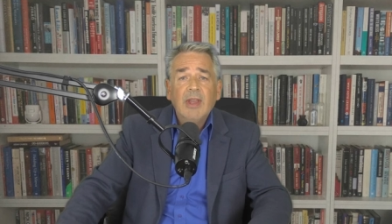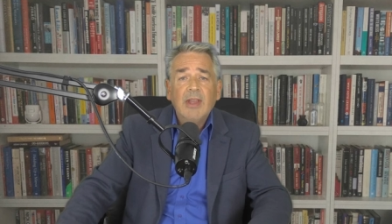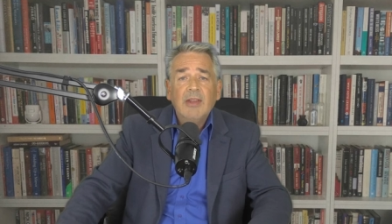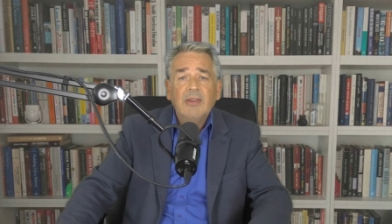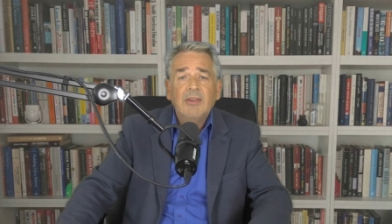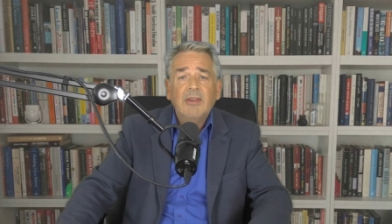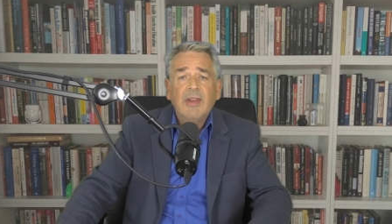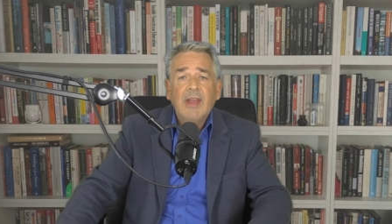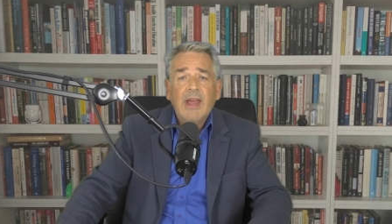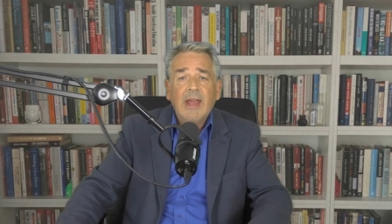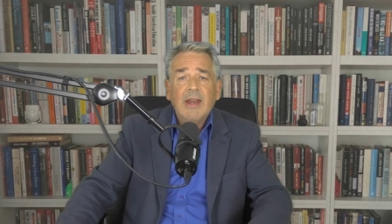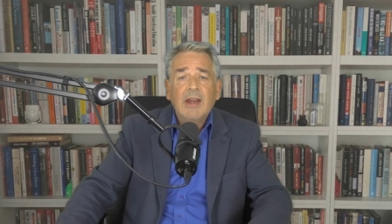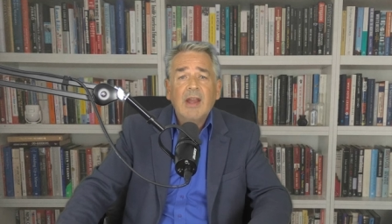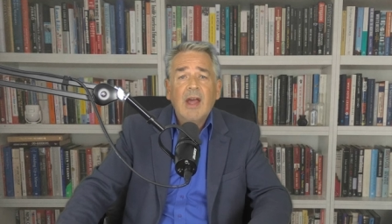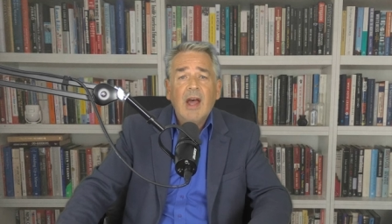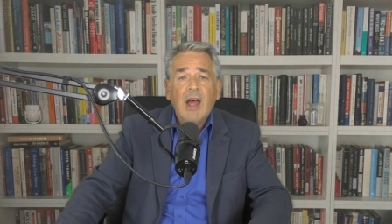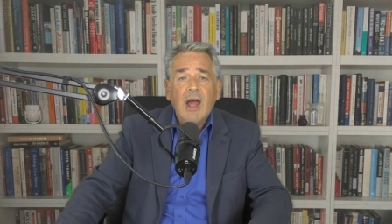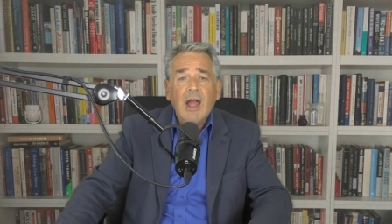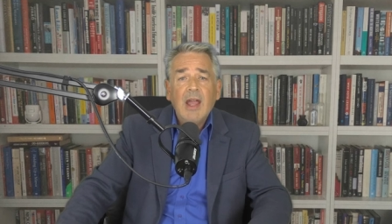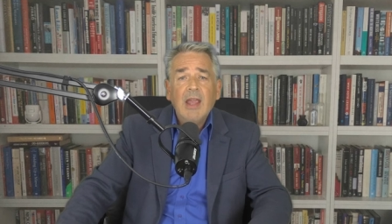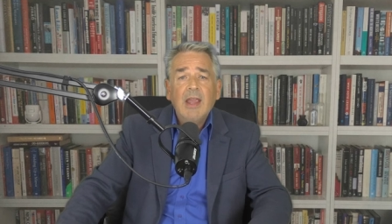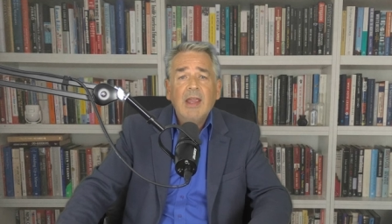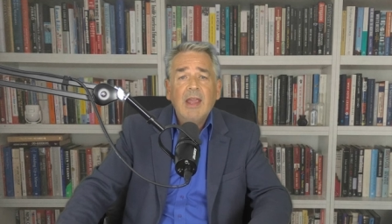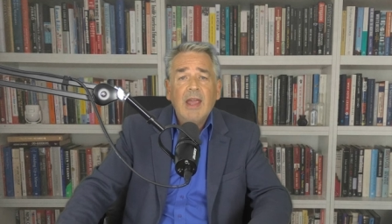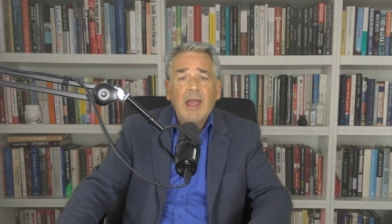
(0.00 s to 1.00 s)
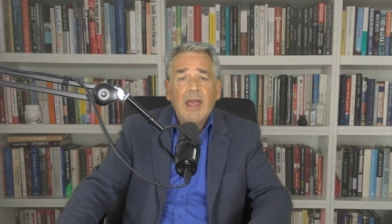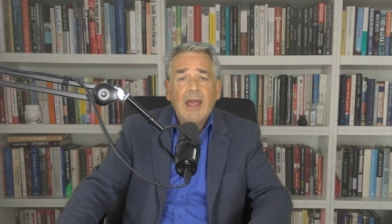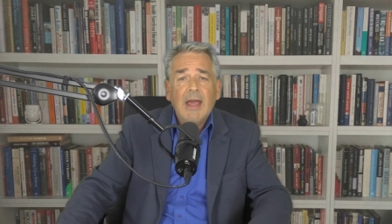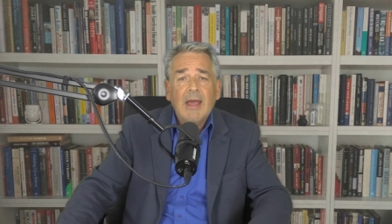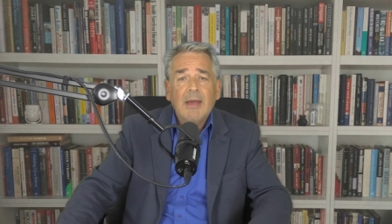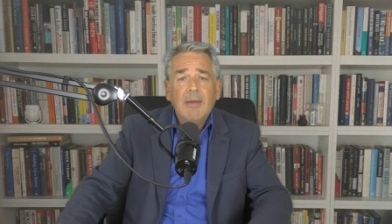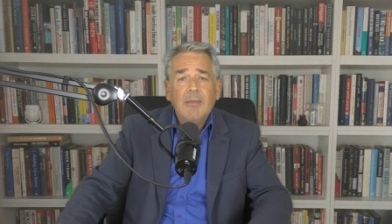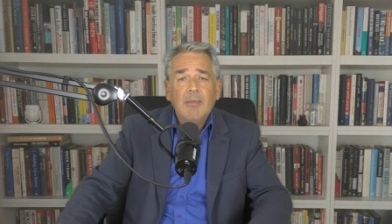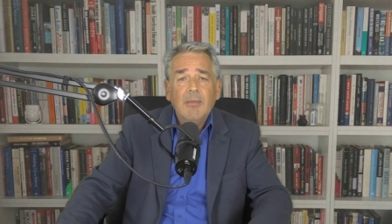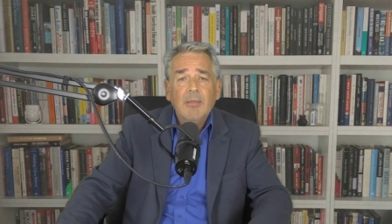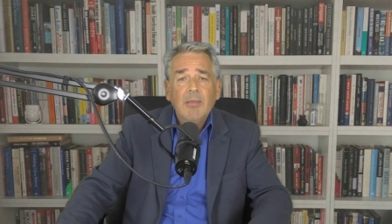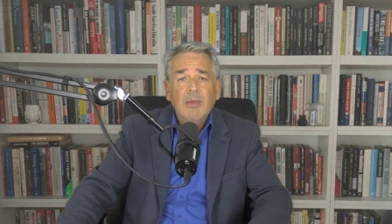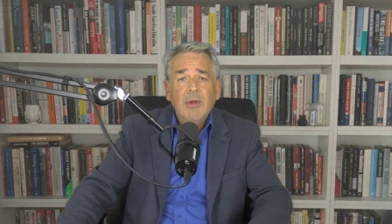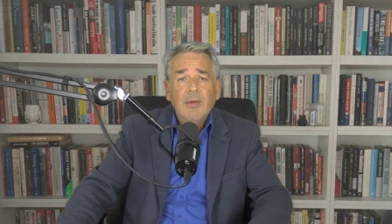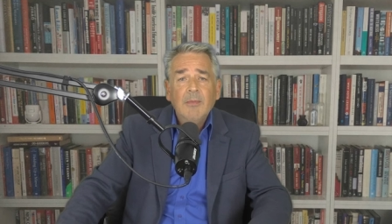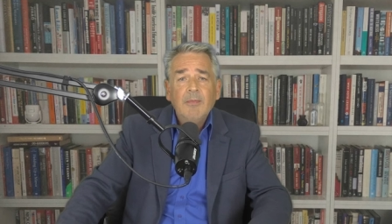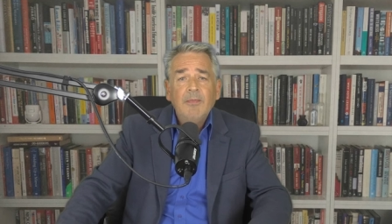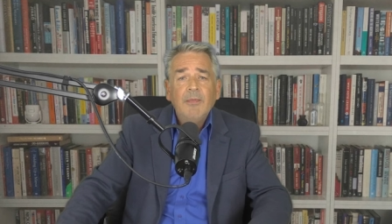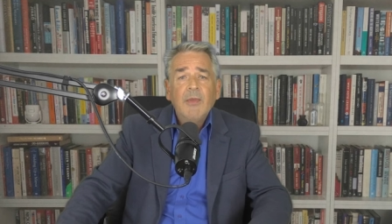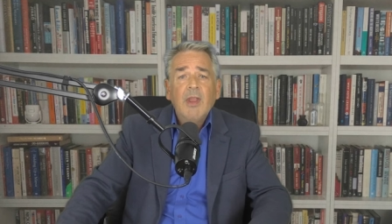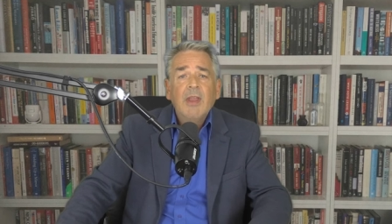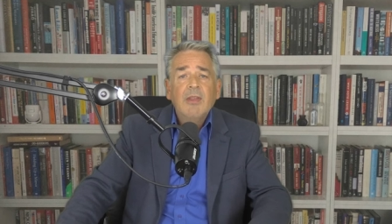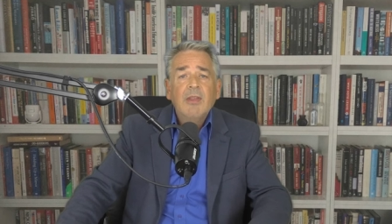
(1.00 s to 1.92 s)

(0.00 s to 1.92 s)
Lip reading: is that I am